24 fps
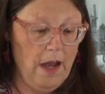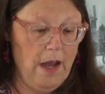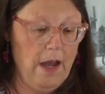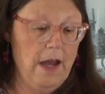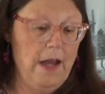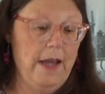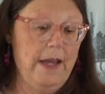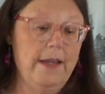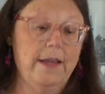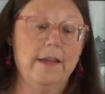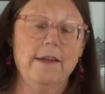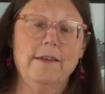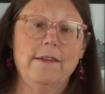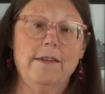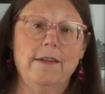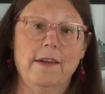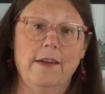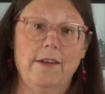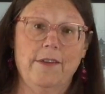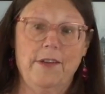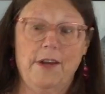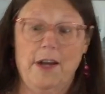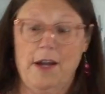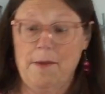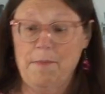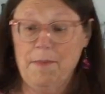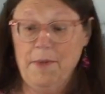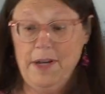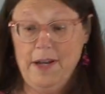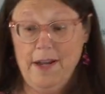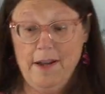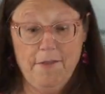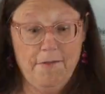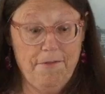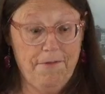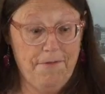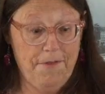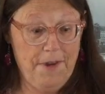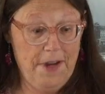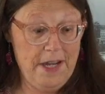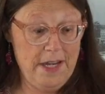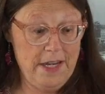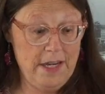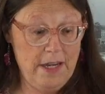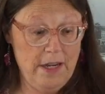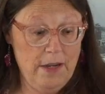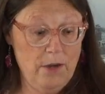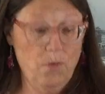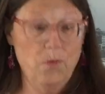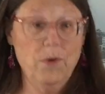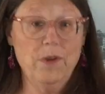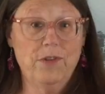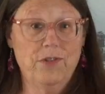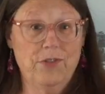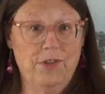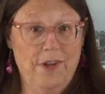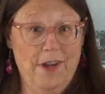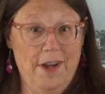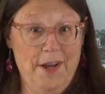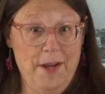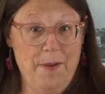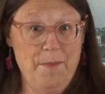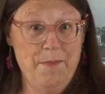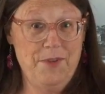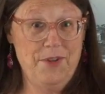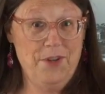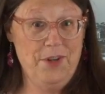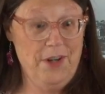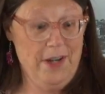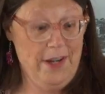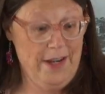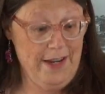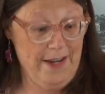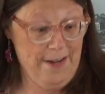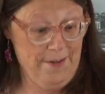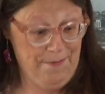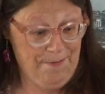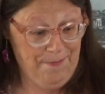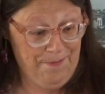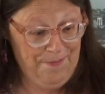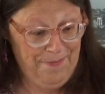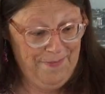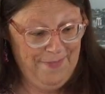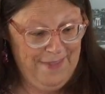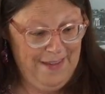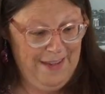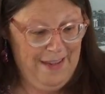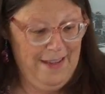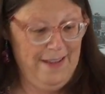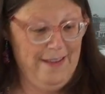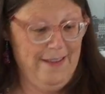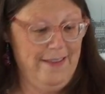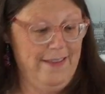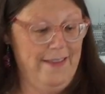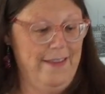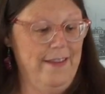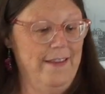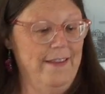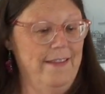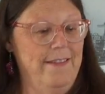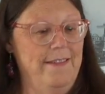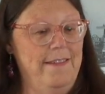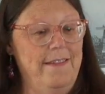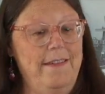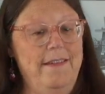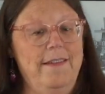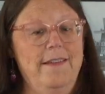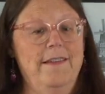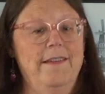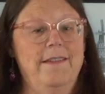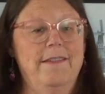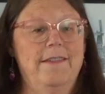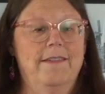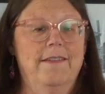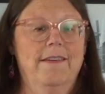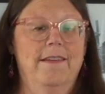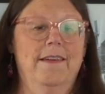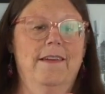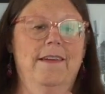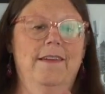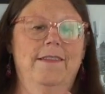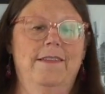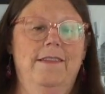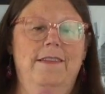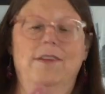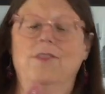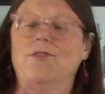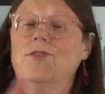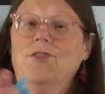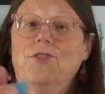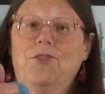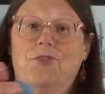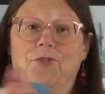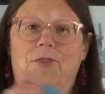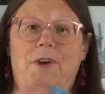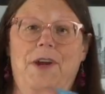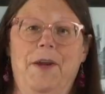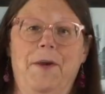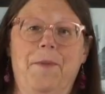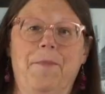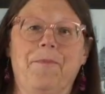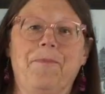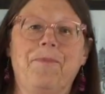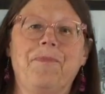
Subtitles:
I can tell that I'm going to have fun with slime tonight. This is great.